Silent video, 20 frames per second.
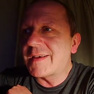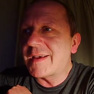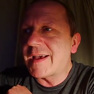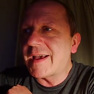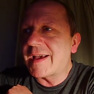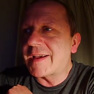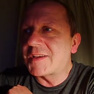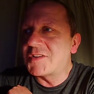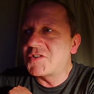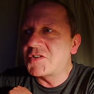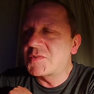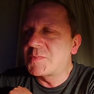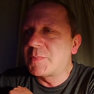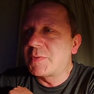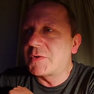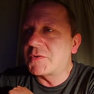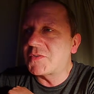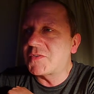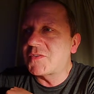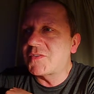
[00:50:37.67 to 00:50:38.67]
can just
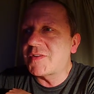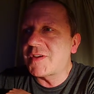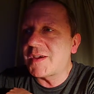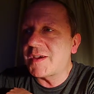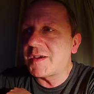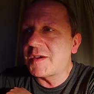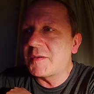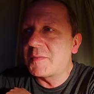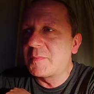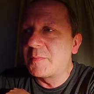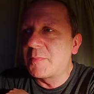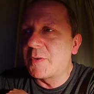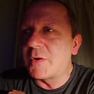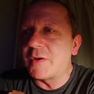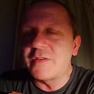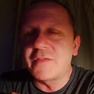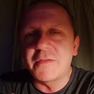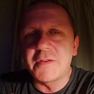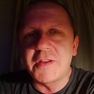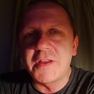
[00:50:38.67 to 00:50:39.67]
put
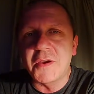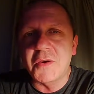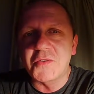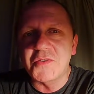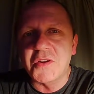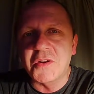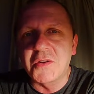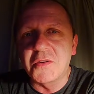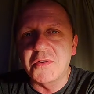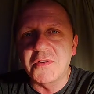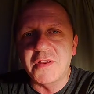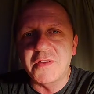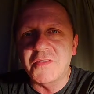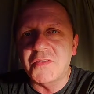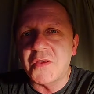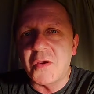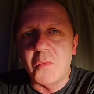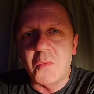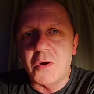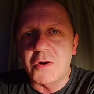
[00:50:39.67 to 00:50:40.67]
his videos on and
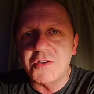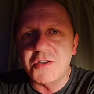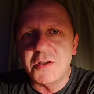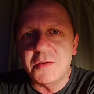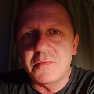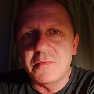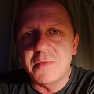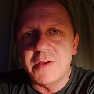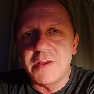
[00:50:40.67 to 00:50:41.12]
sit and watch him.